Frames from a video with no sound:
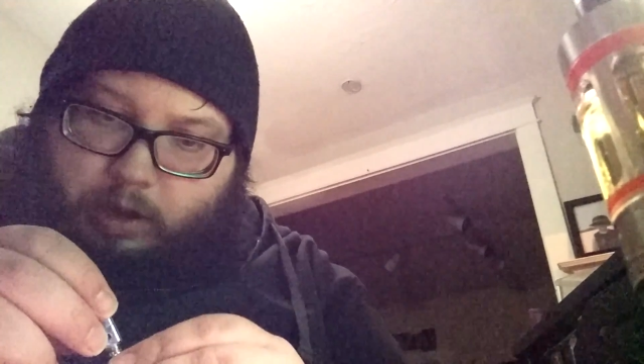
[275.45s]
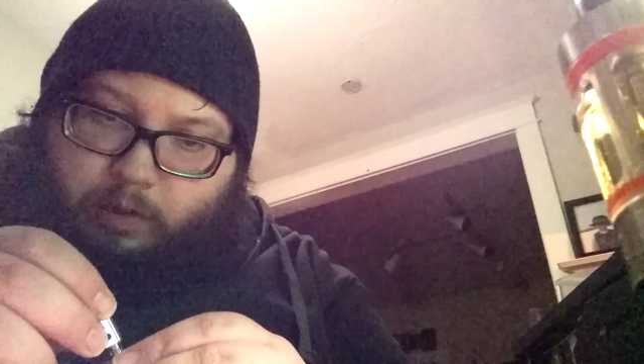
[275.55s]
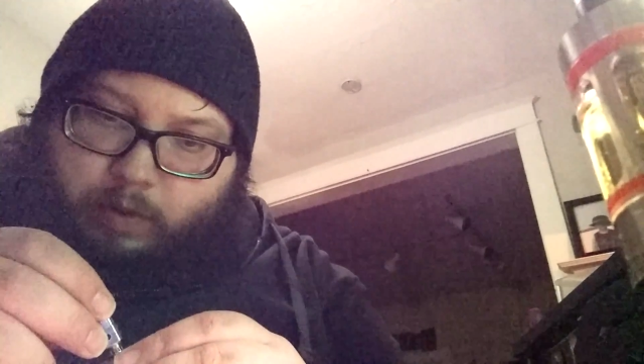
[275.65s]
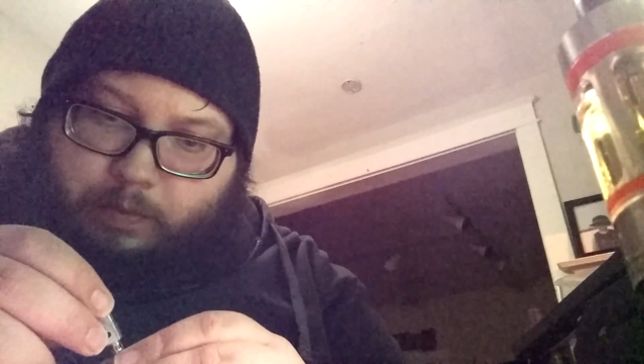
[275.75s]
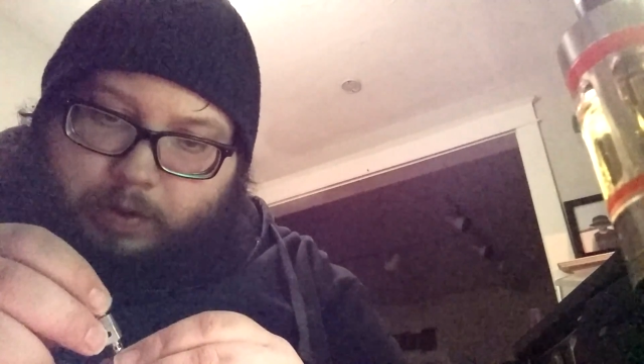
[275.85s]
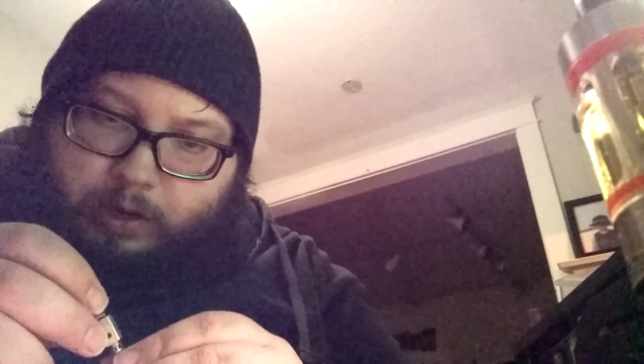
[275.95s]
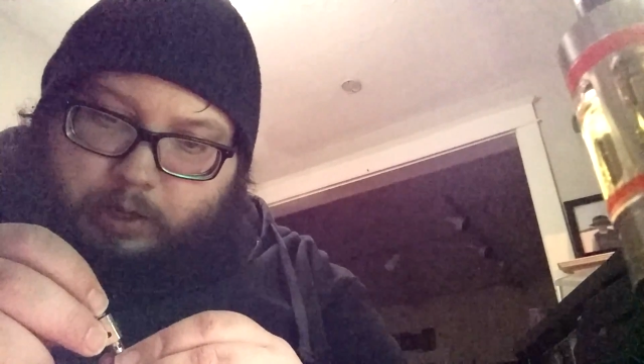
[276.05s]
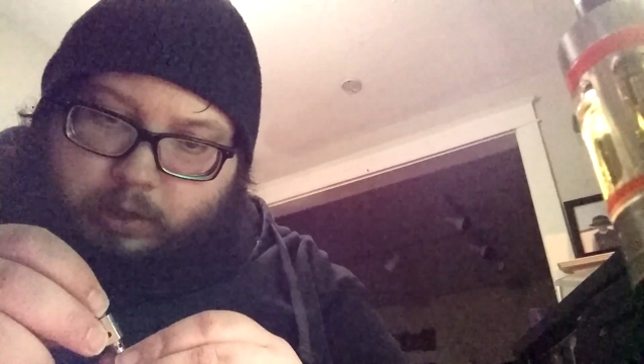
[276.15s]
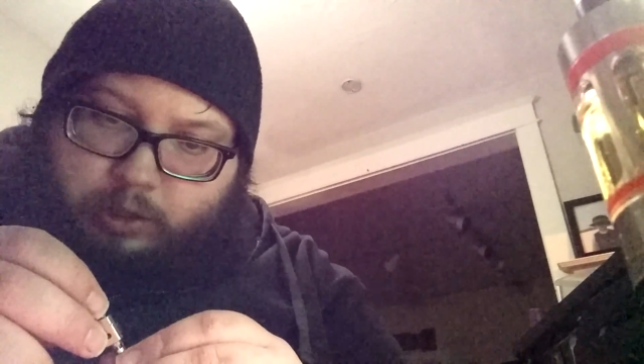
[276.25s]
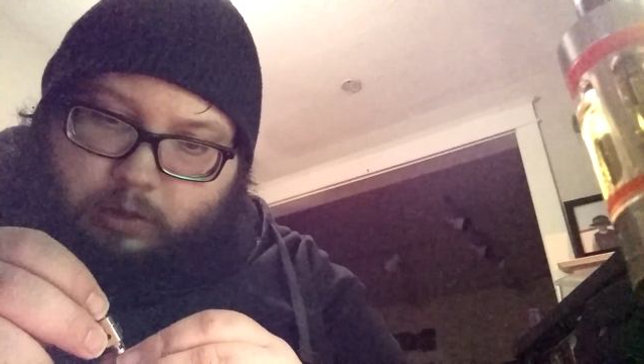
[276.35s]
And you want to pay
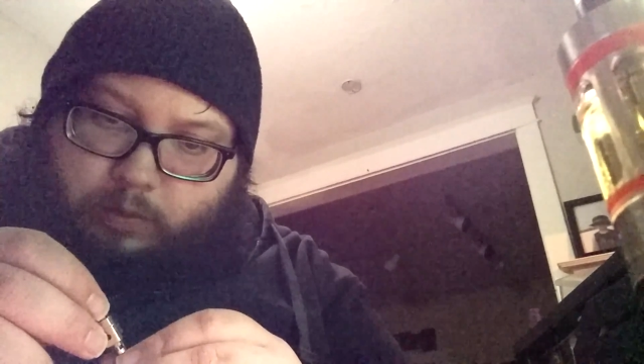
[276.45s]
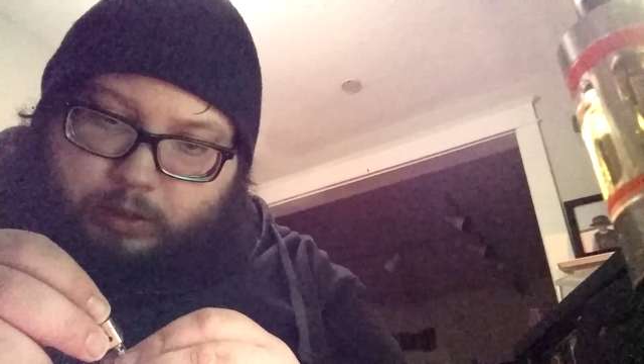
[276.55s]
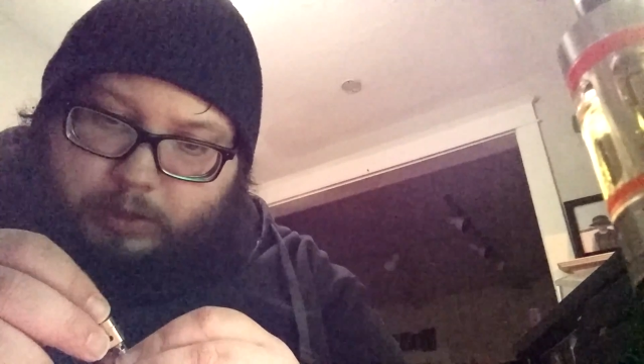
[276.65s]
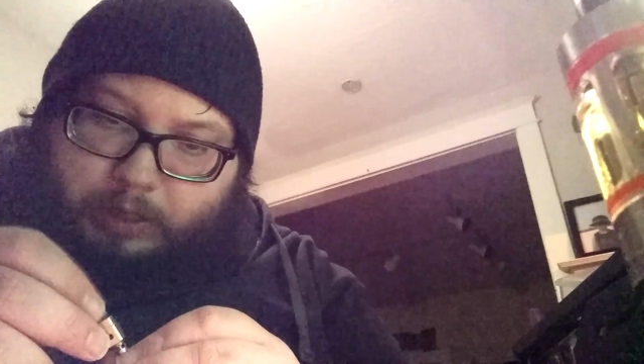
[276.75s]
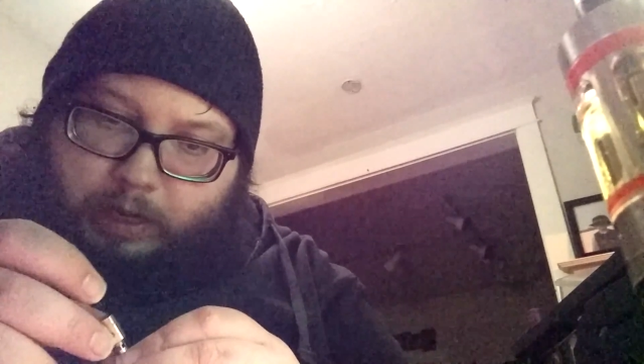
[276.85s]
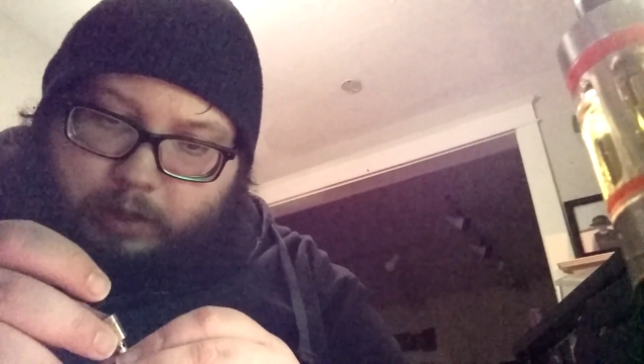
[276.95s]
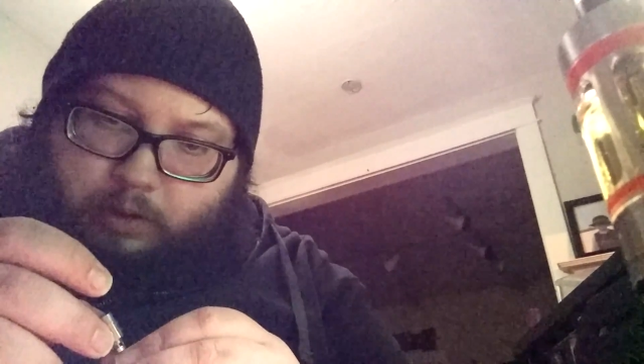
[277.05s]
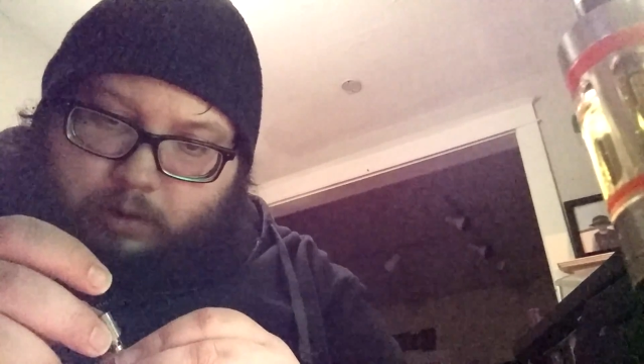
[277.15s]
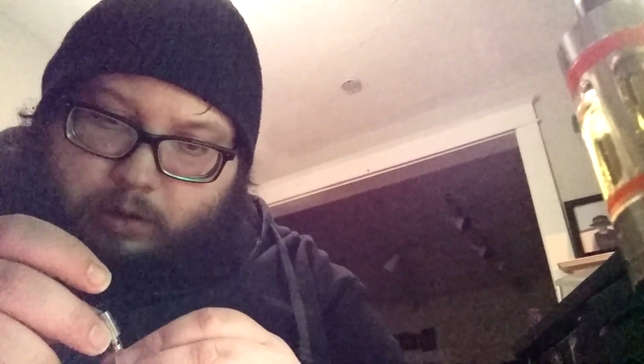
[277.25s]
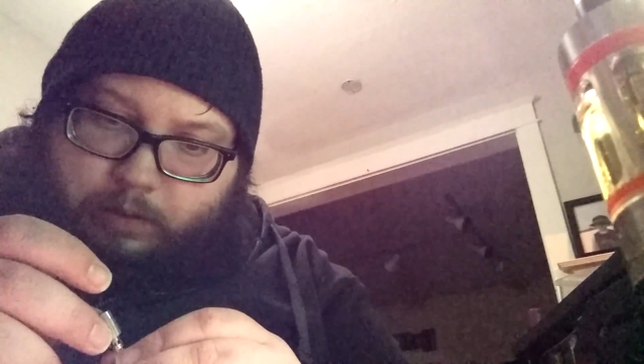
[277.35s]
attention to what side
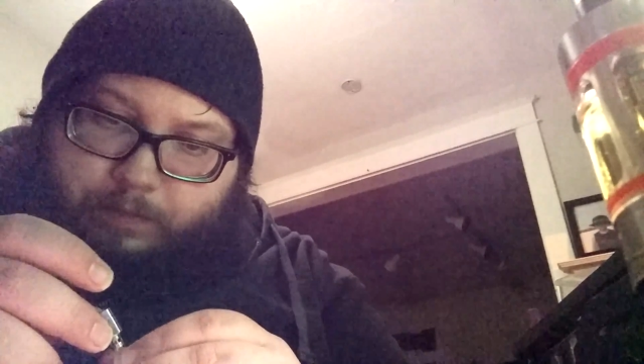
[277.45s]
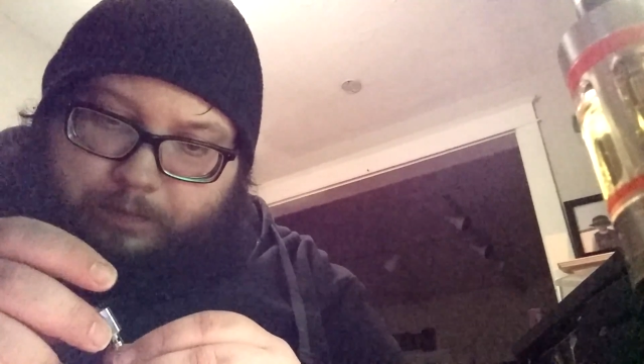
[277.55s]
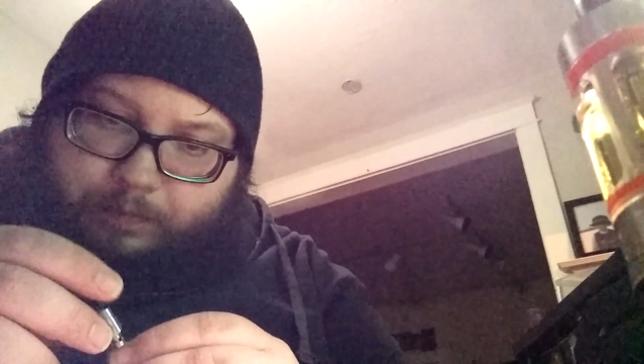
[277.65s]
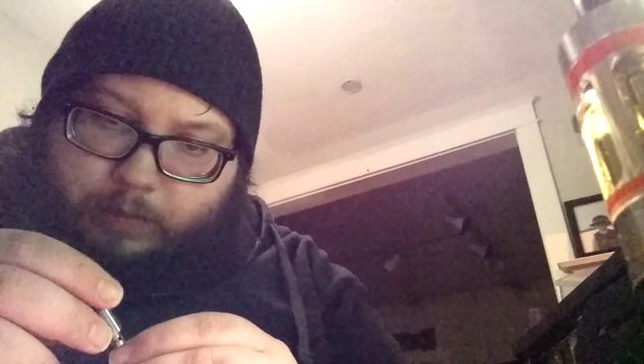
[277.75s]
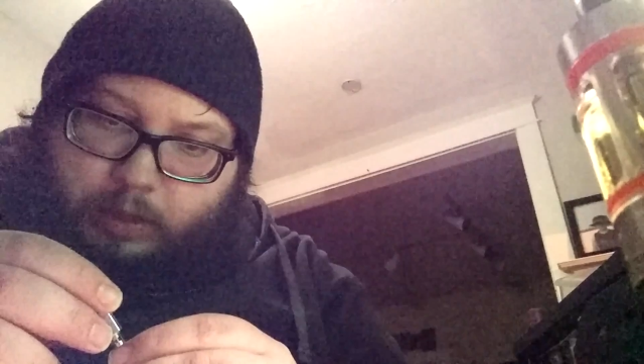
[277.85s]
they're on,